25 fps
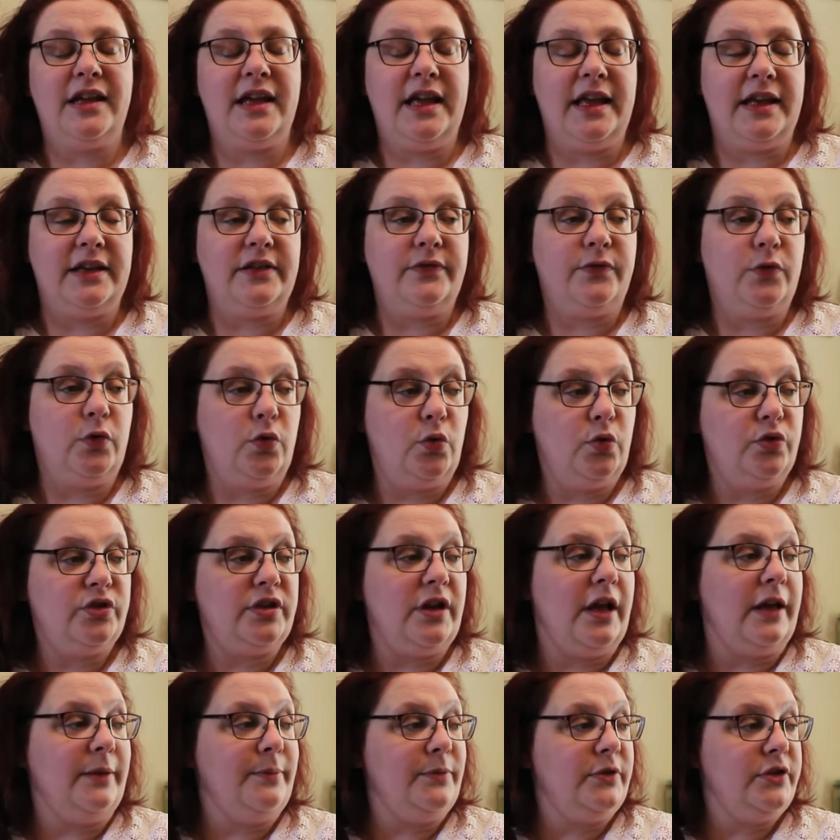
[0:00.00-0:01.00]
And of course,
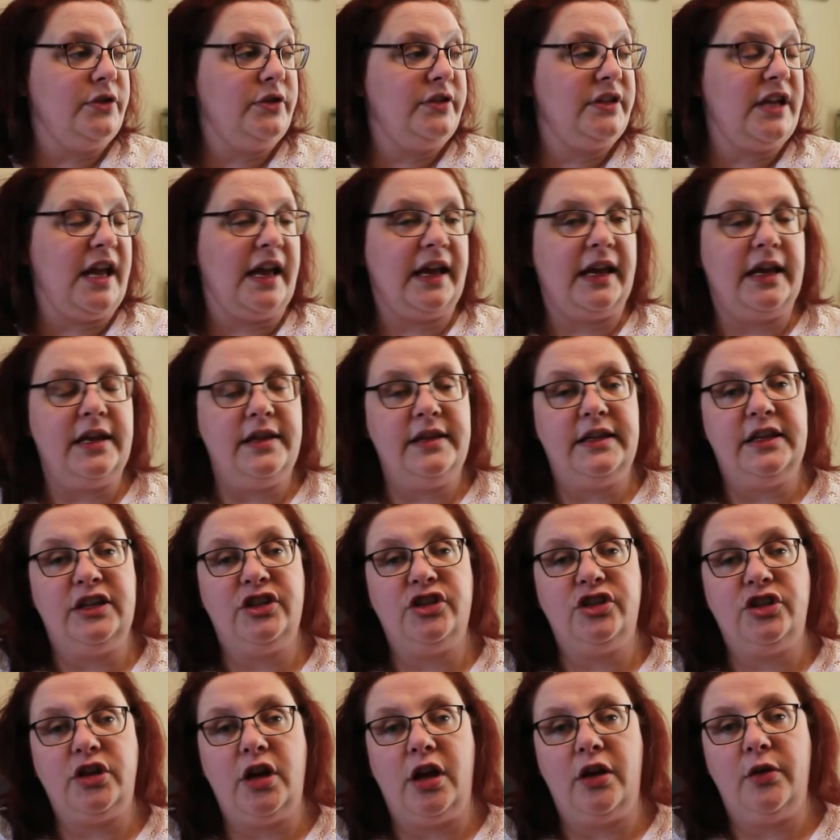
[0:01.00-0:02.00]
I'm teching this
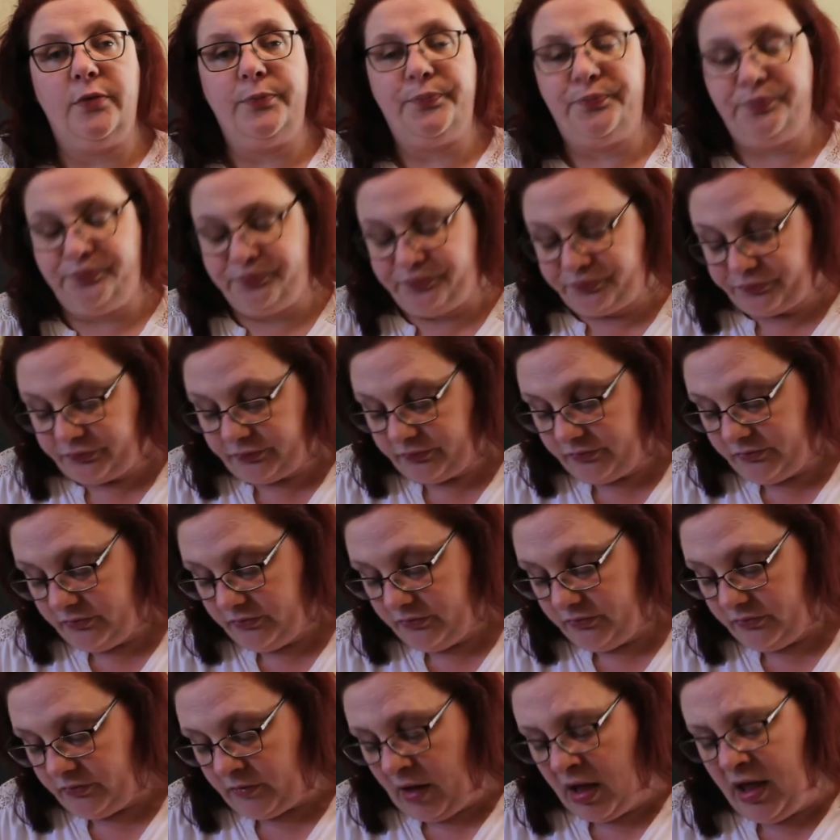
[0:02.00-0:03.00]
show
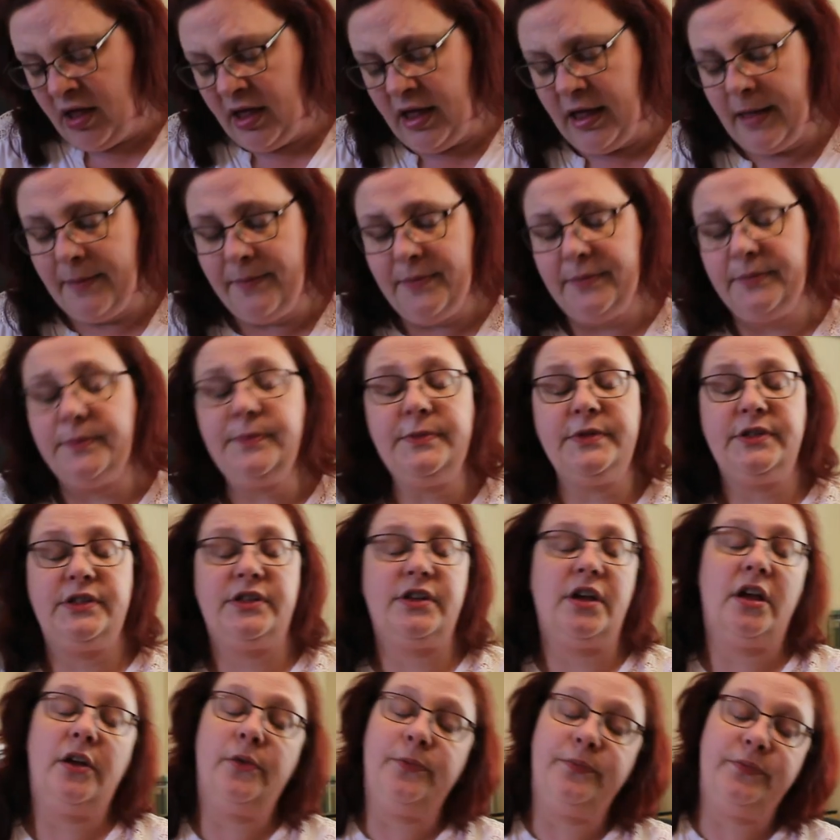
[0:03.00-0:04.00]
um,
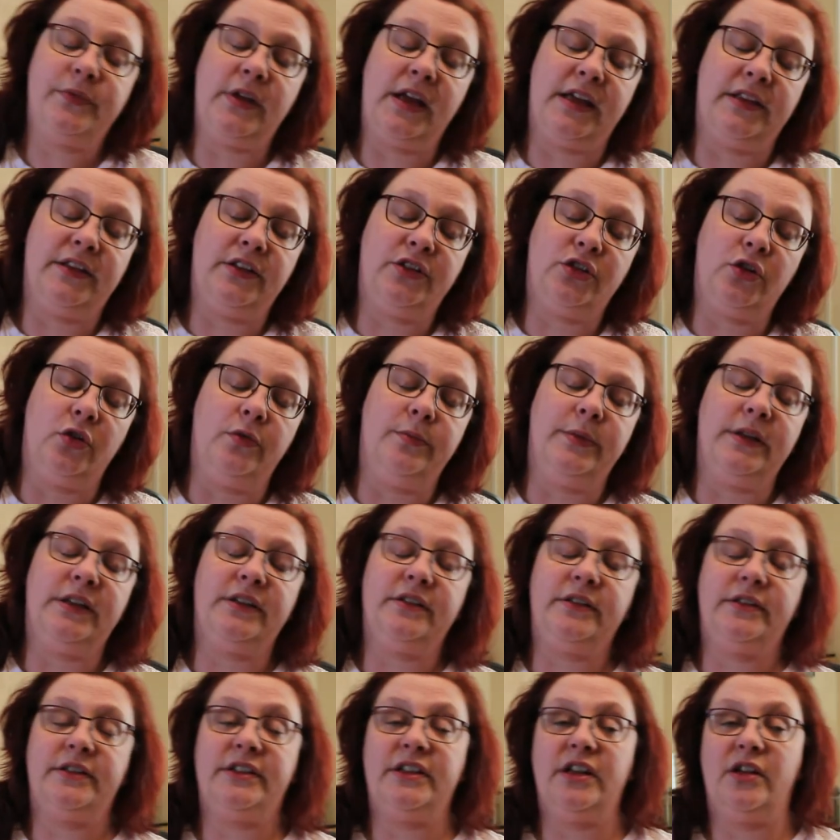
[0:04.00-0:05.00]
so at the dolmen
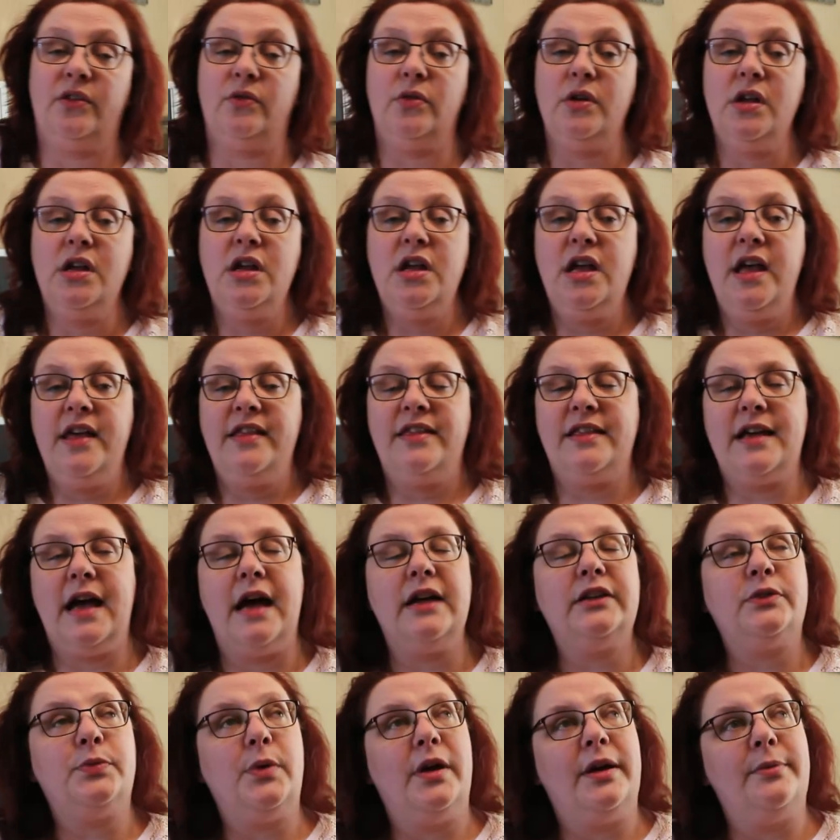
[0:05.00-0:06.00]
so
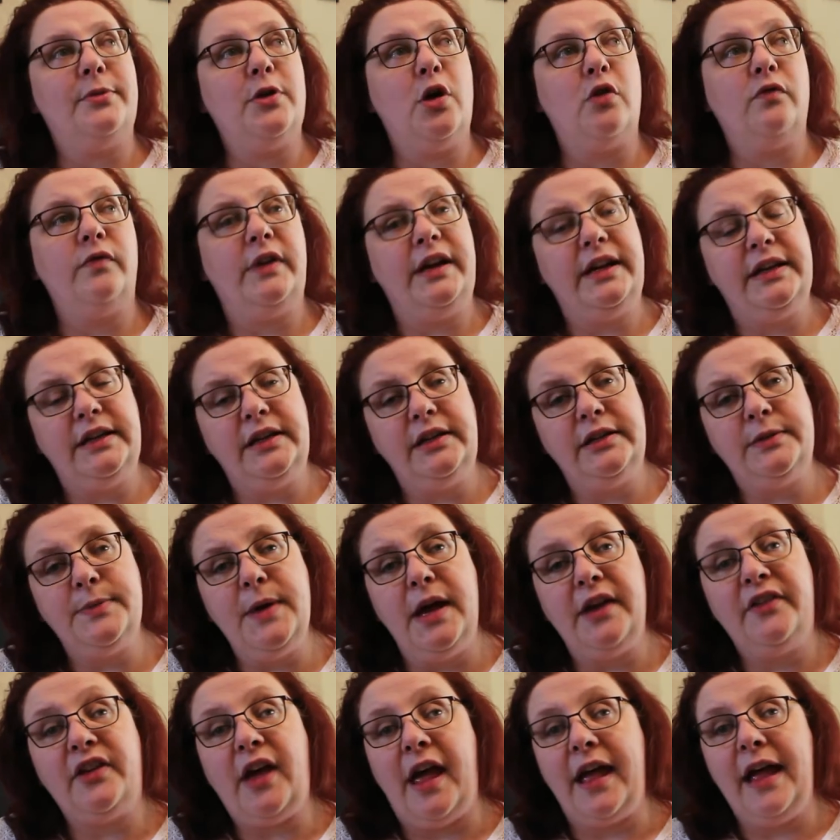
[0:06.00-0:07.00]
that's why I'm not reading as
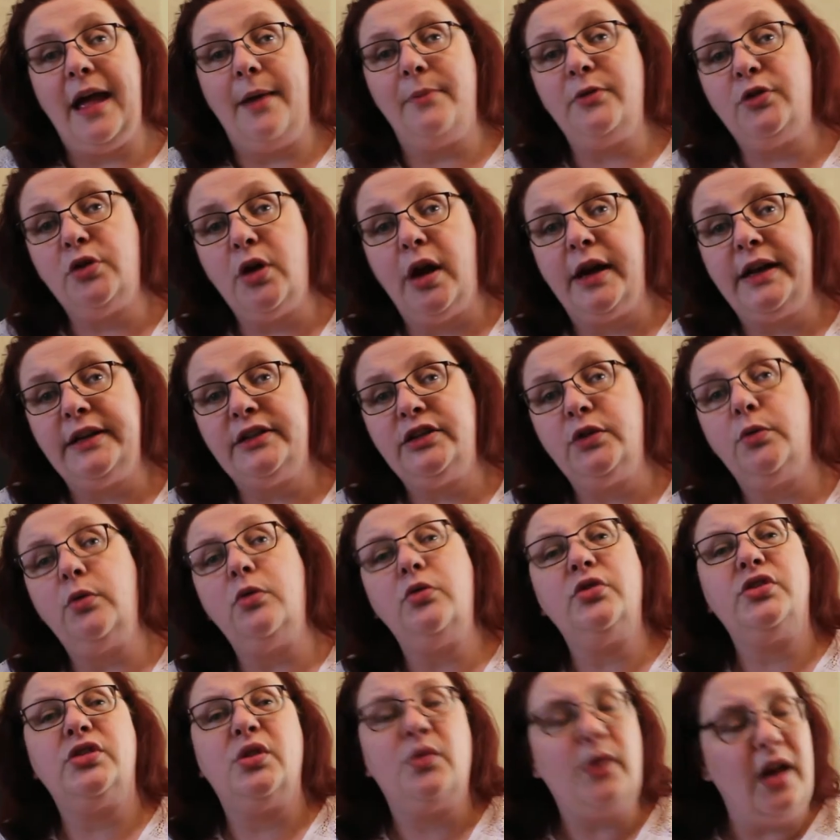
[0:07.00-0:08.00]
much I am trying to
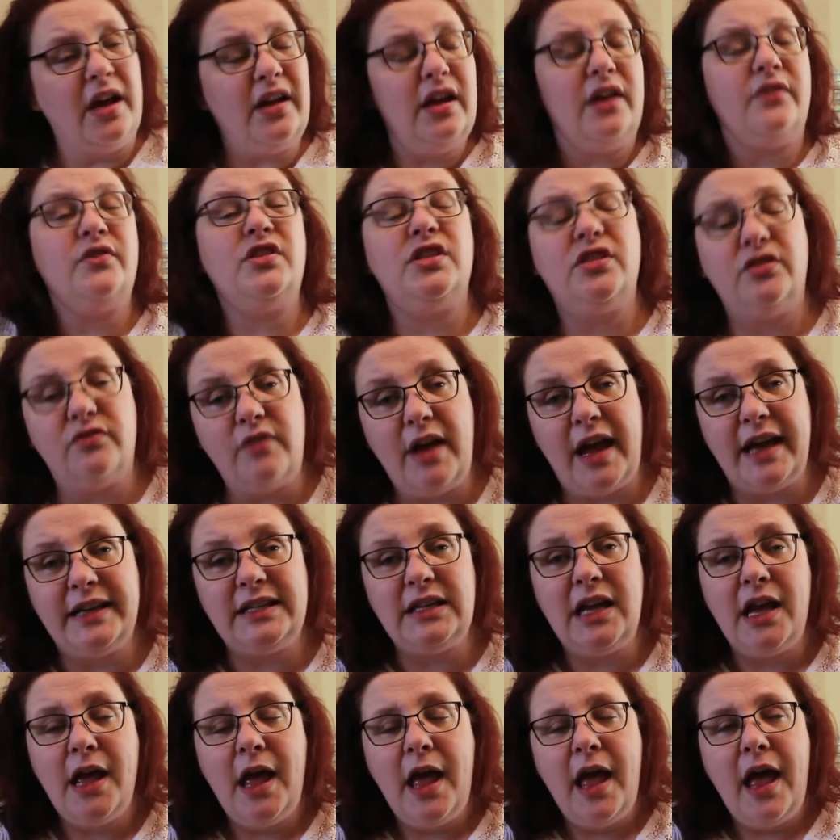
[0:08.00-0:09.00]
also I have just read
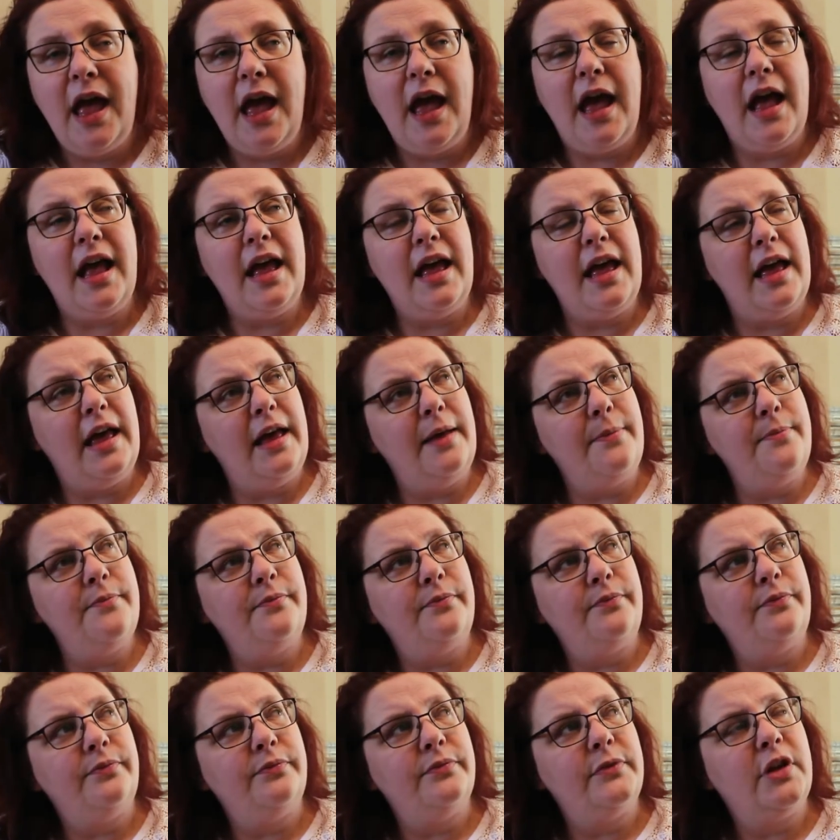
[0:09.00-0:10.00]

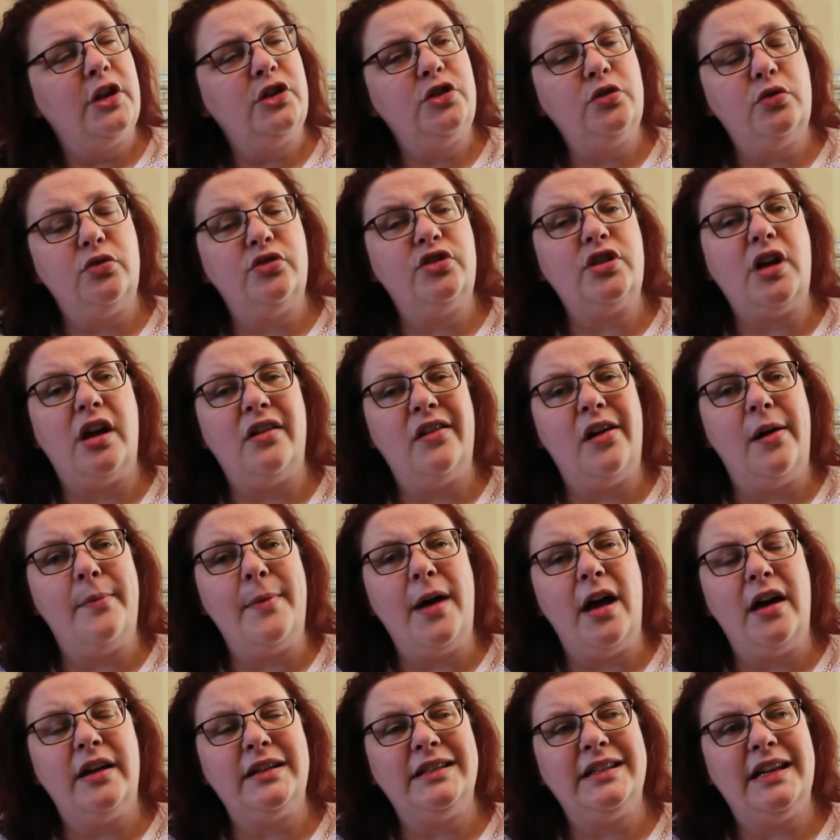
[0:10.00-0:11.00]
um, George R R
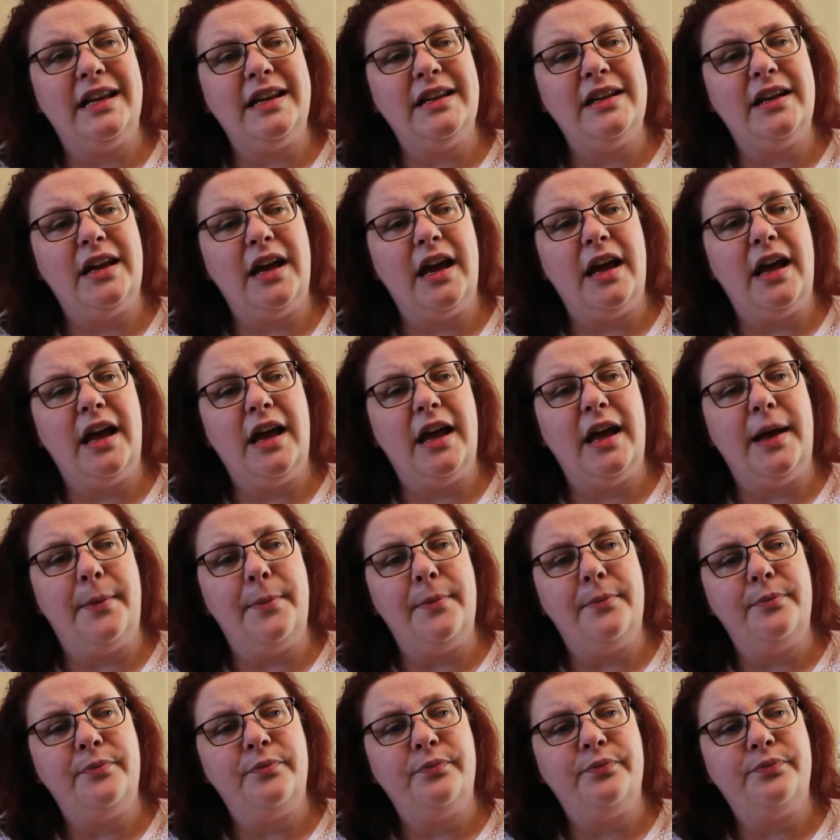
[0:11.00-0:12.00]
Martin
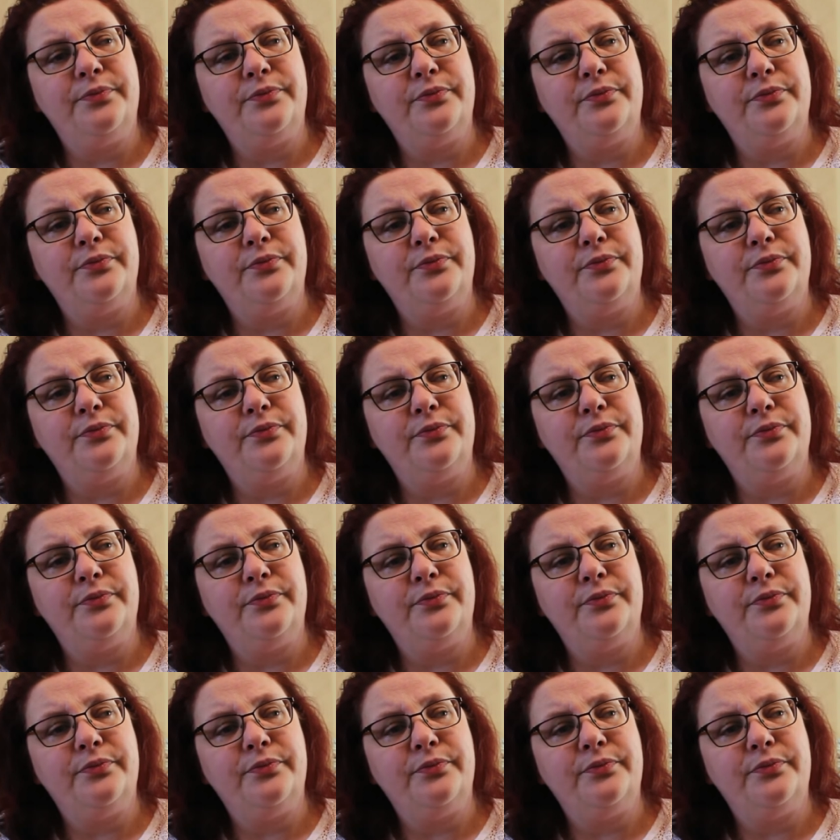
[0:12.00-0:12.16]
um,